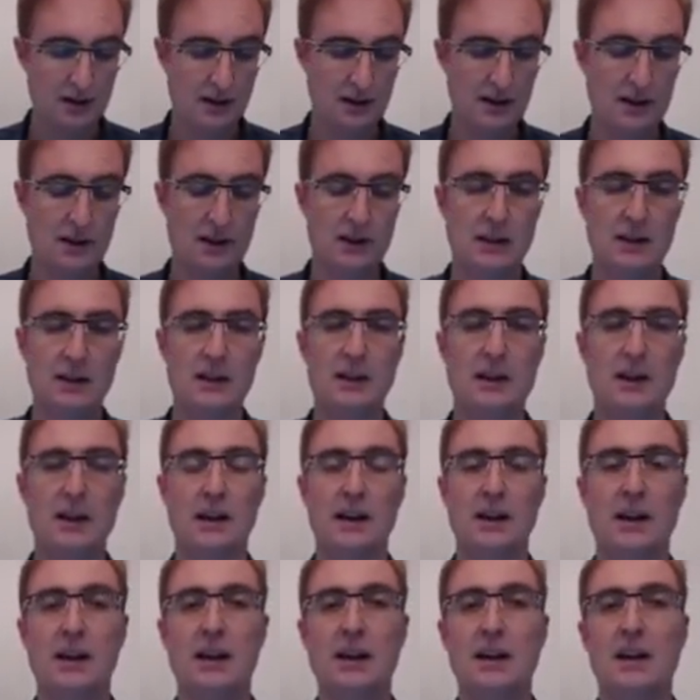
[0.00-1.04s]
the
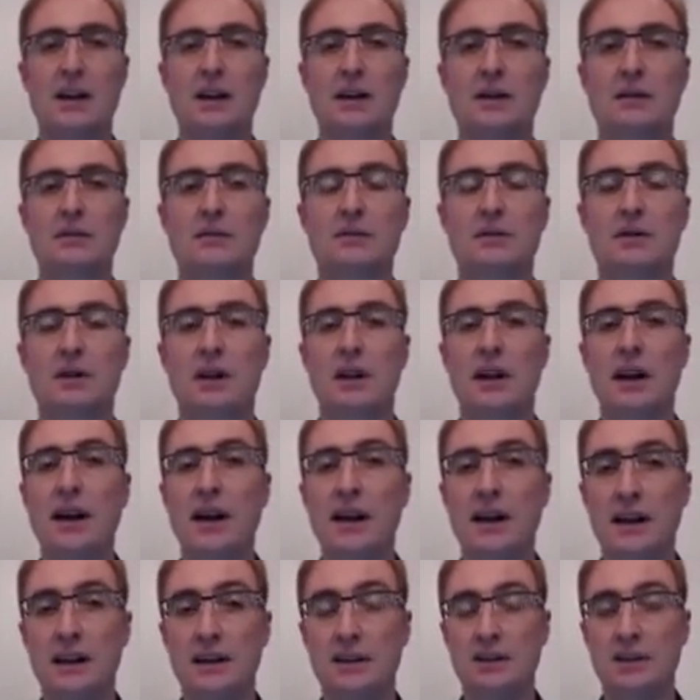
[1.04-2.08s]

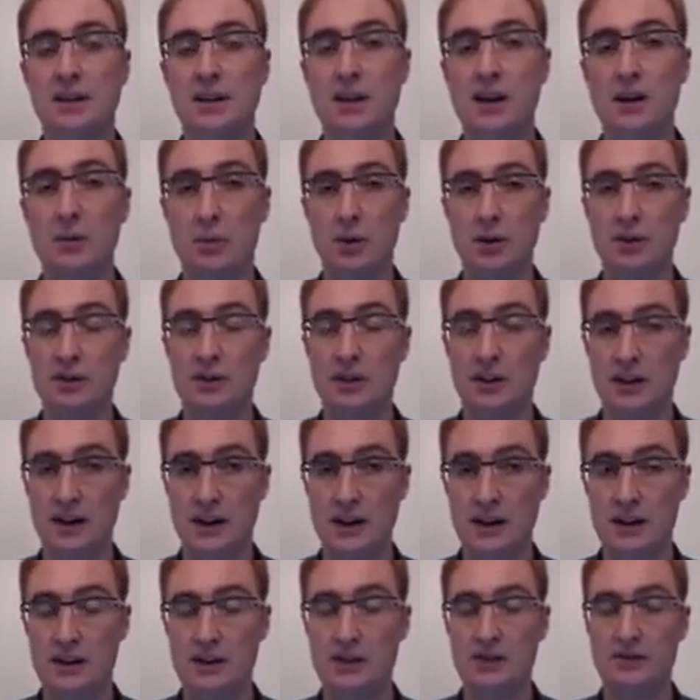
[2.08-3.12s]
delays, the network
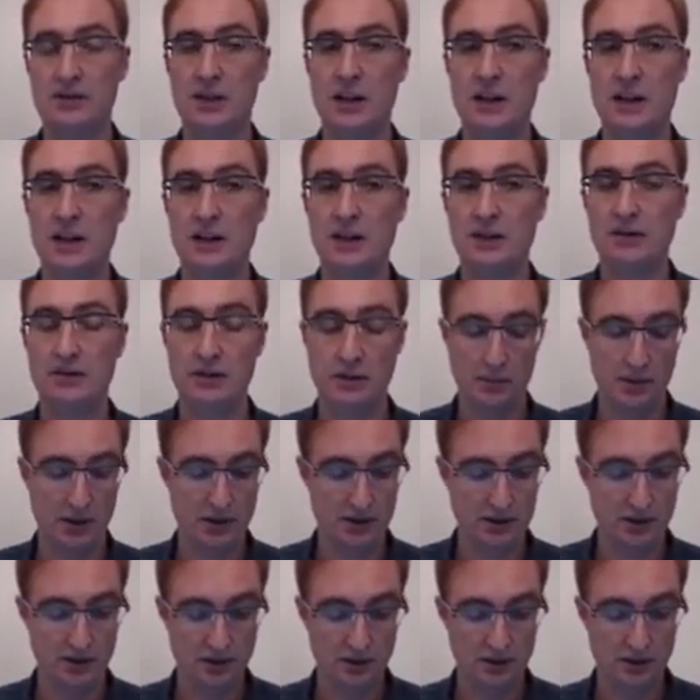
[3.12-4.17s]
delays of sending
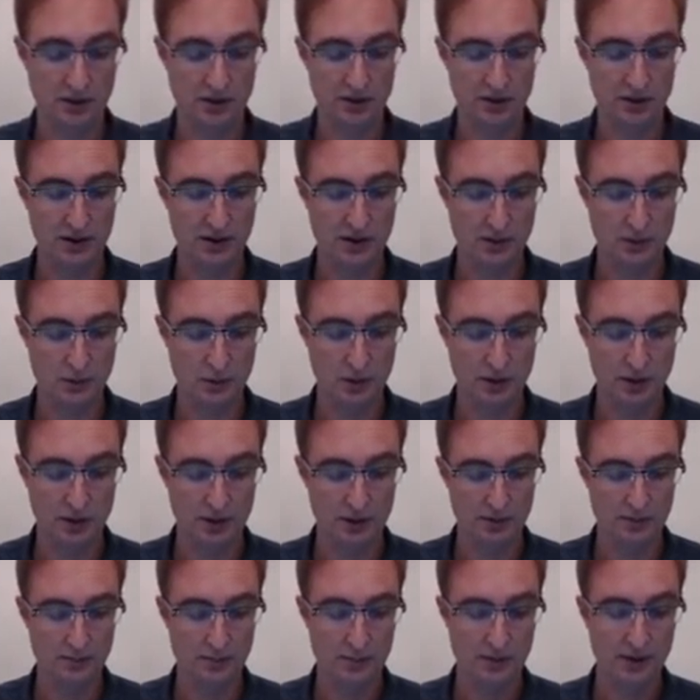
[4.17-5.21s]
information across the
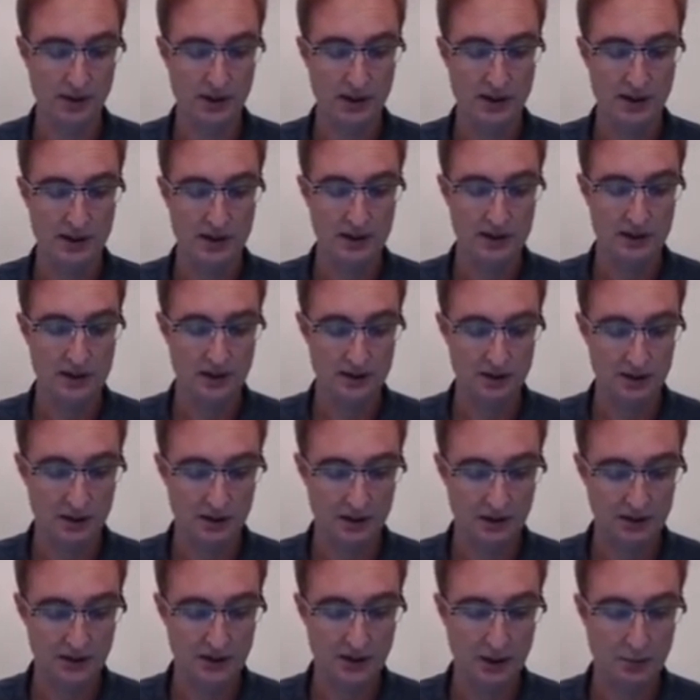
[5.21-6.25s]
network. Now
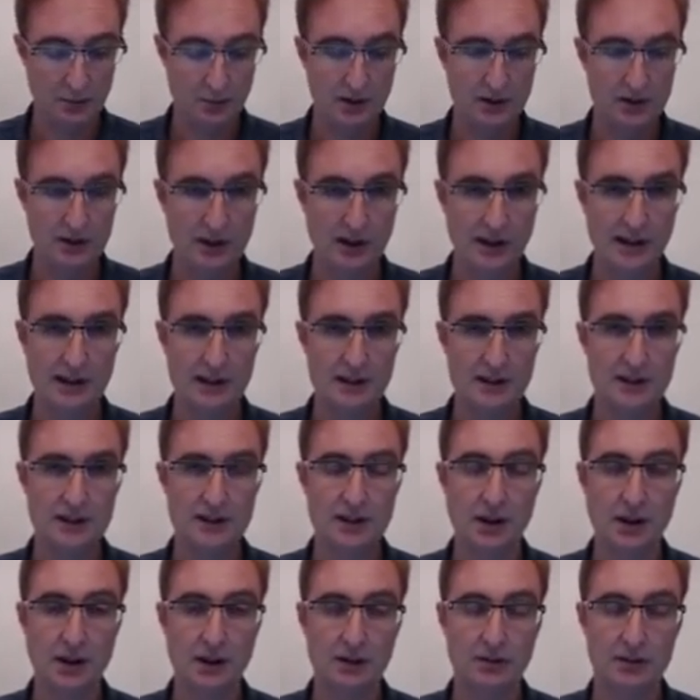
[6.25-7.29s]
the network delay
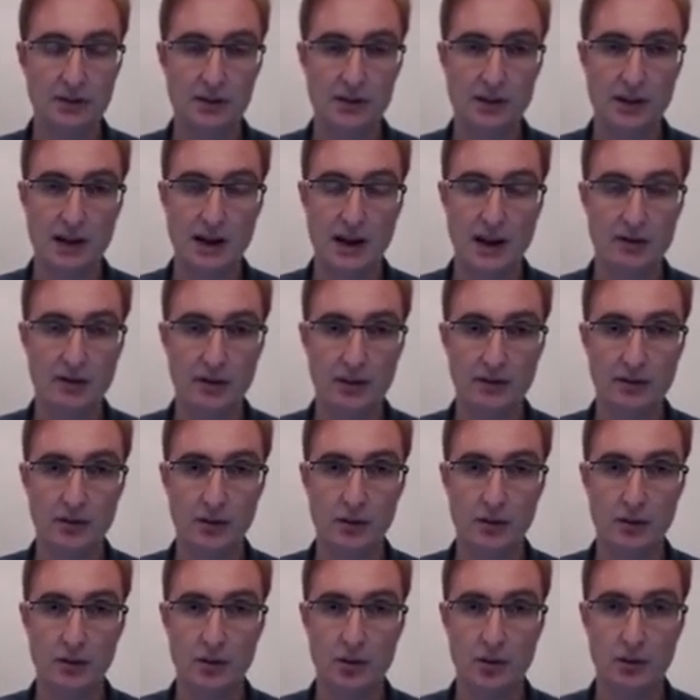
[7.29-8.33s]
itself is going to have a
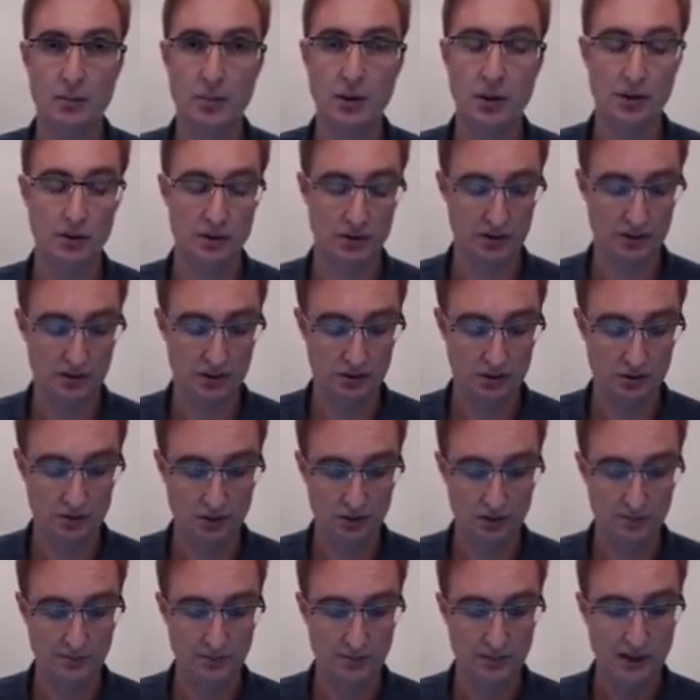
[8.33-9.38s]
few components to
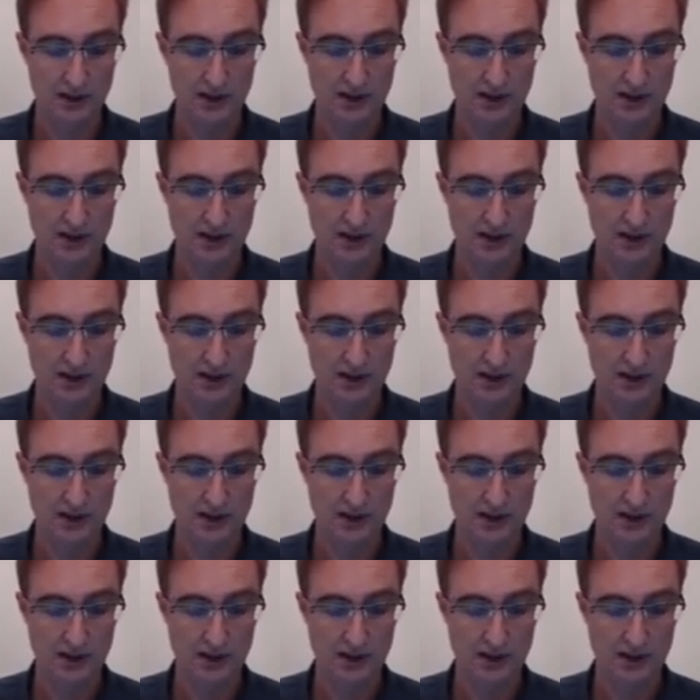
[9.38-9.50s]
it.